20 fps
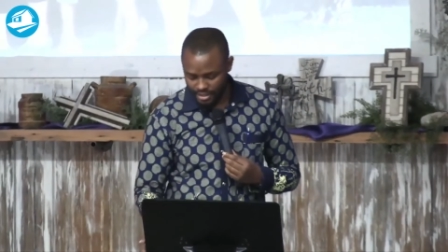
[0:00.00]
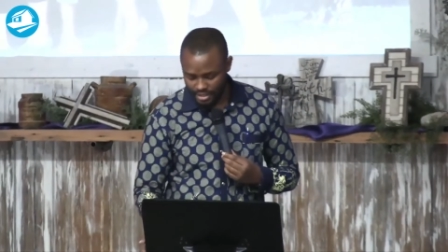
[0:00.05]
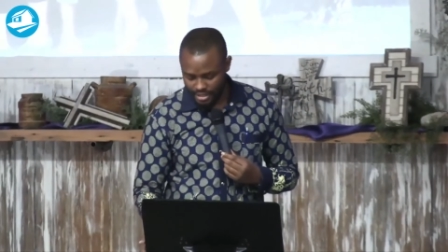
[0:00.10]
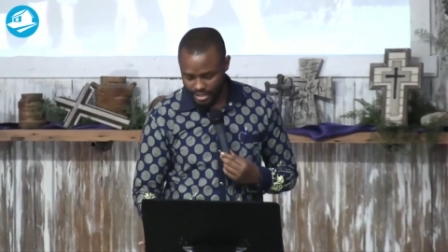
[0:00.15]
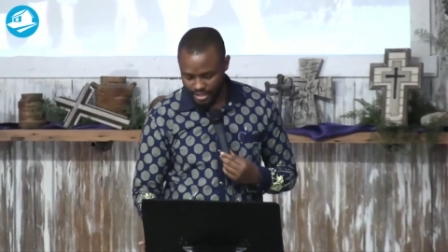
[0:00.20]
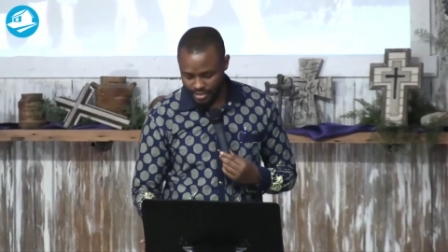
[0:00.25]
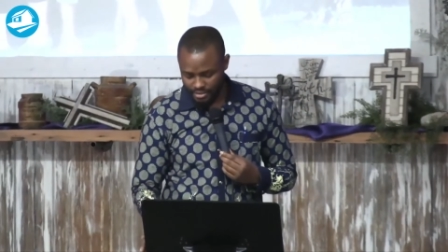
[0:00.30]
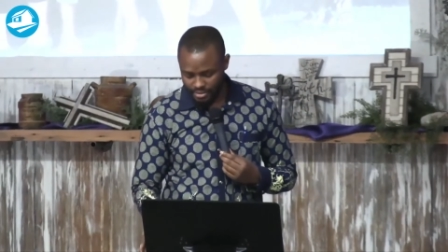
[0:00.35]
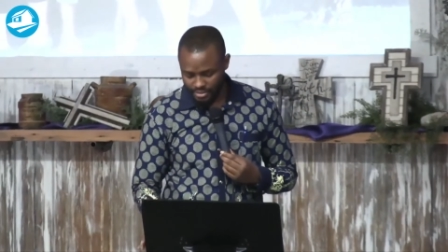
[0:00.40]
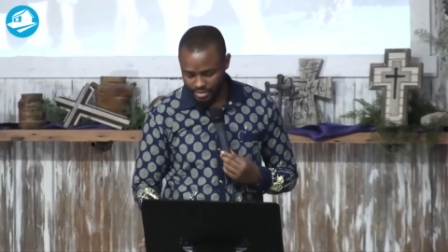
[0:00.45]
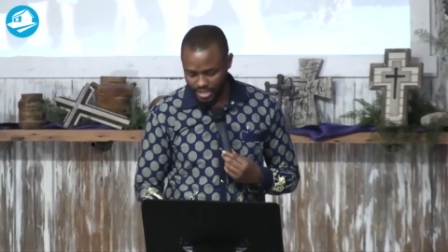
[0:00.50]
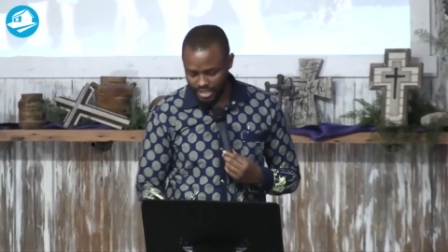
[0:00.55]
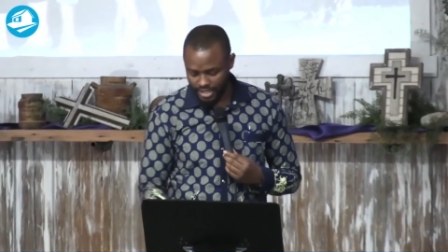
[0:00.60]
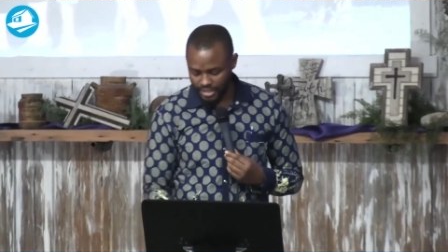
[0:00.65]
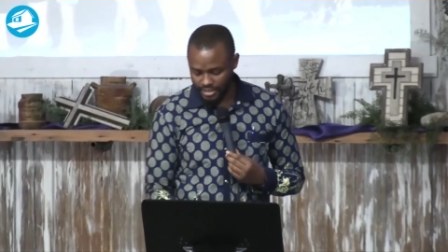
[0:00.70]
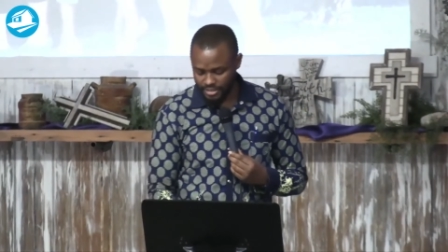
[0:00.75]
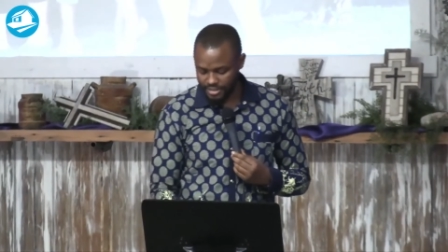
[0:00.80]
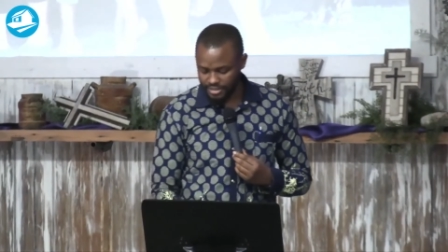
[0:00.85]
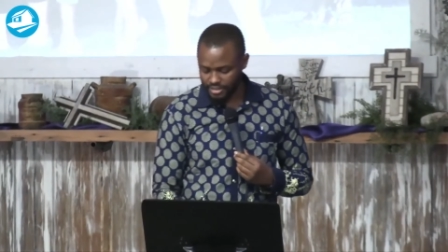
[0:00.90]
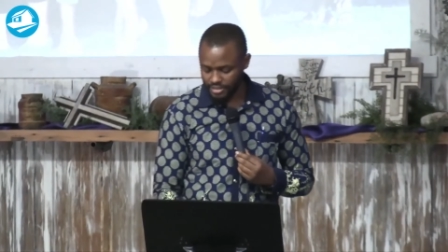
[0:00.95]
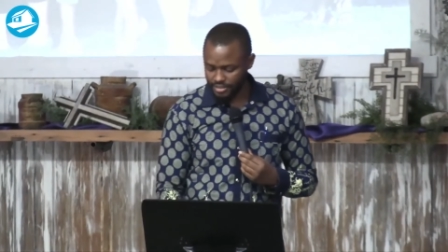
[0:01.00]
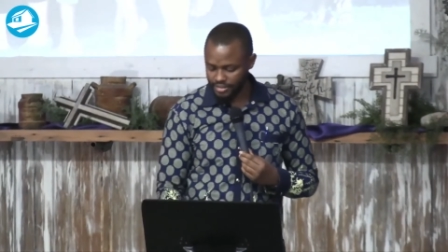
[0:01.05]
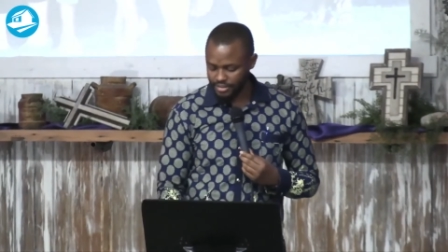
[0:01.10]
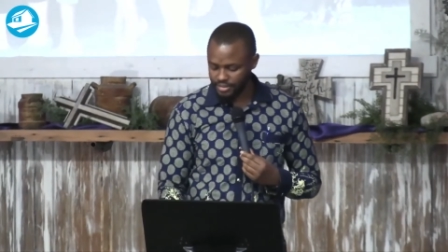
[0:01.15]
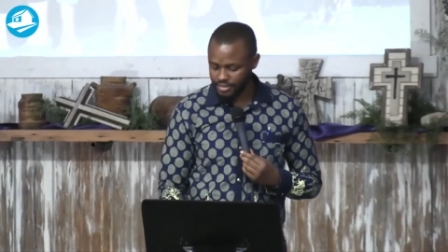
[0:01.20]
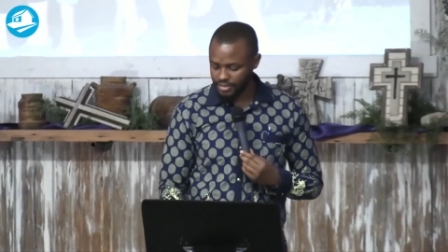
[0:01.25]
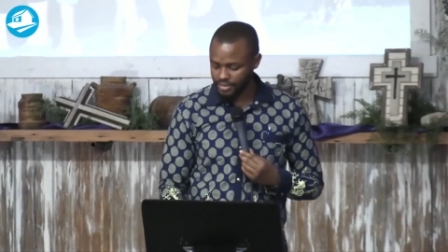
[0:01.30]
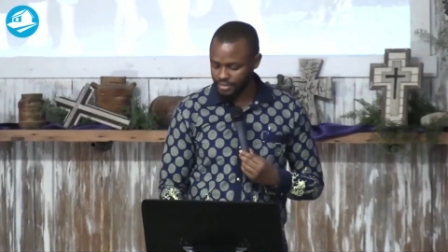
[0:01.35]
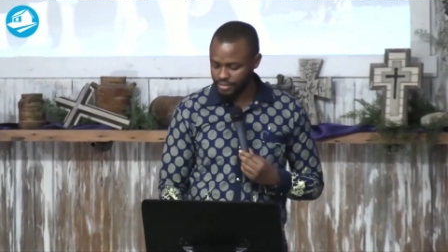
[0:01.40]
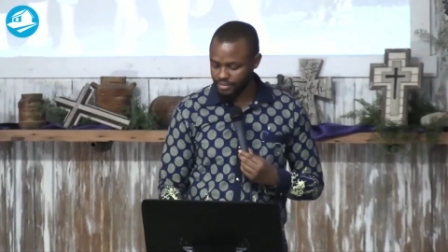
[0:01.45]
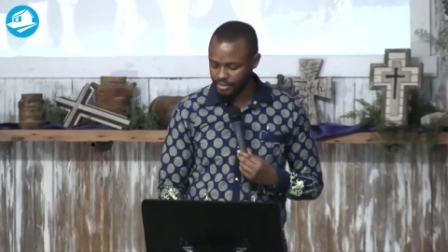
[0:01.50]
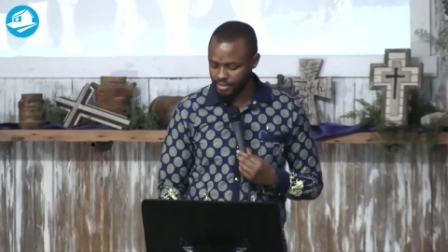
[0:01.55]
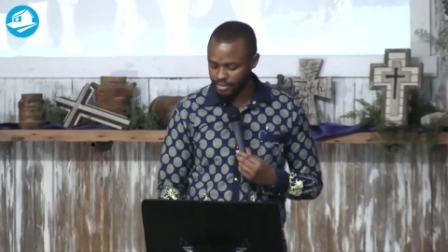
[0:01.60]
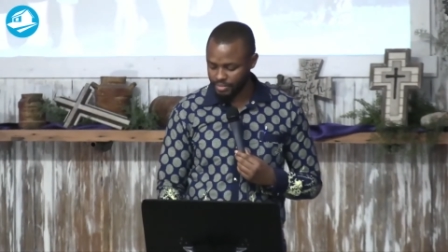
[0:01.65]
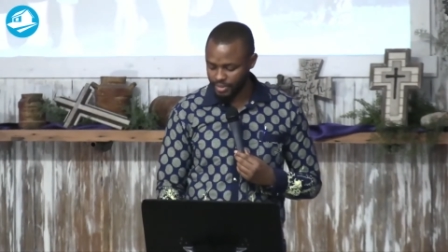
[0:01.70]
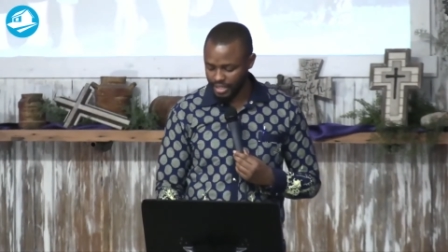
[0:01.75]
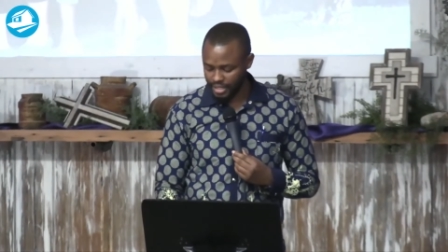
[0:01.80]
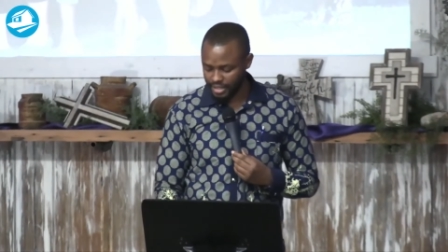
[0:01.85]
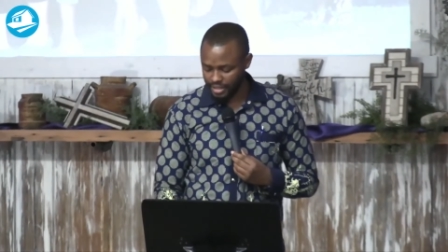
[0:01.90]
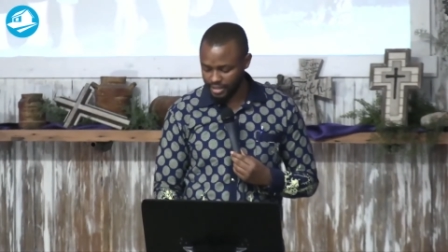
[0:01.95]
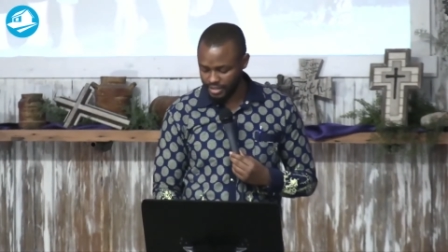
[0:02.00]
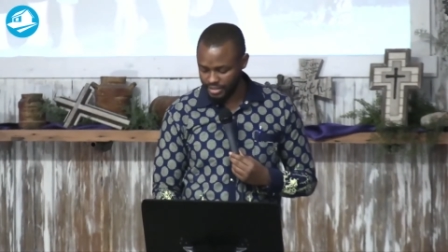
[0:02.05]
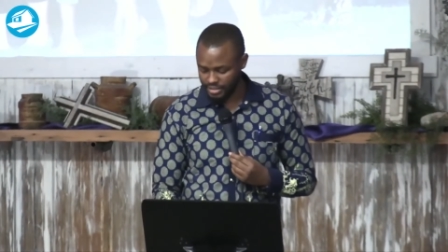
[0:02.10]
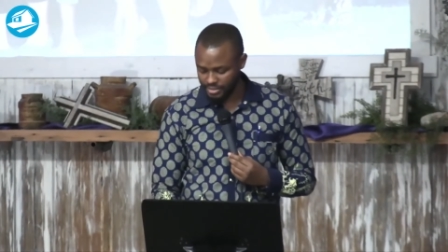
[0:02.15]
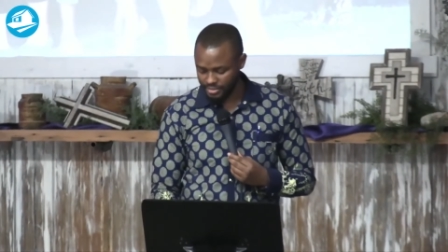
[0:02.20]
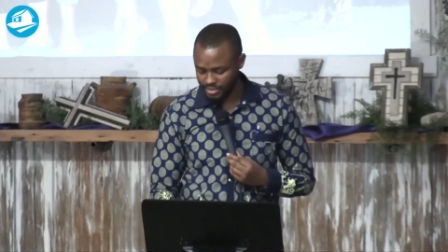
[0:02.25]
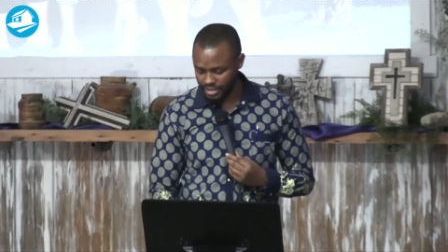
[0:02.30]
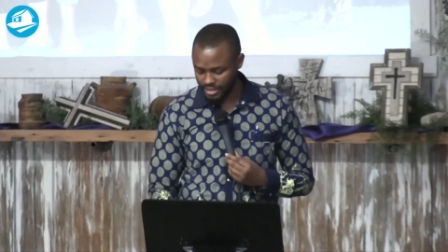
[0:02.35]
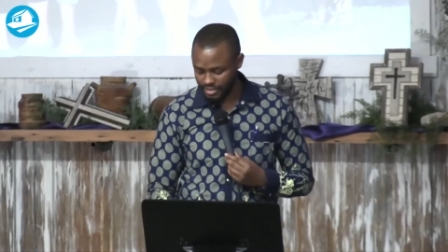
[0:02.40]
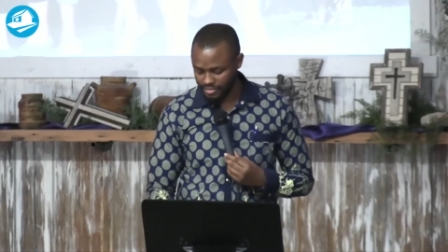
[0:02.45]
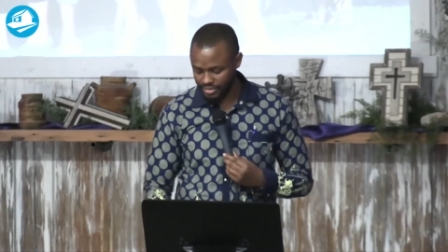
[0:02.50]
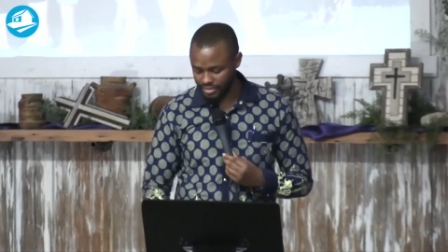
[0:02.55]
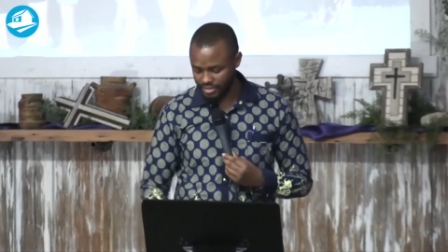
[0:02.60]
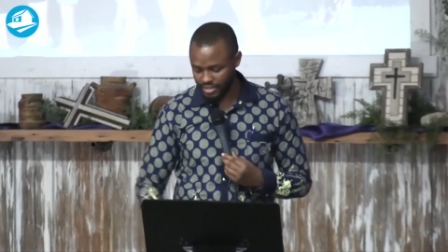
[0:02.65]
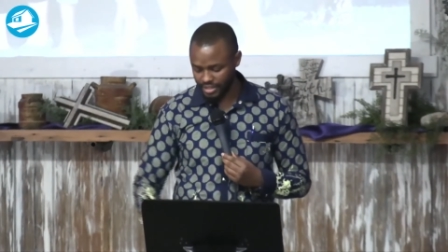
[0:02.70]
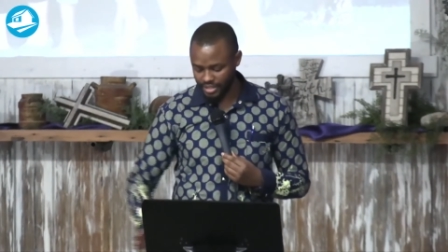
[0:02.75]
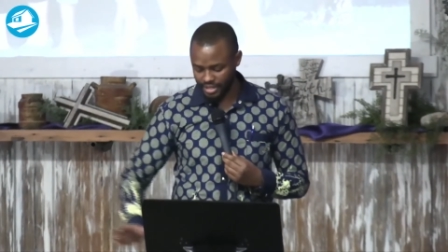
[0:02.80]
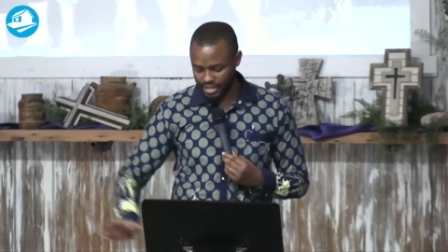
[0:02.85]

Otherwise, all partners would have to say,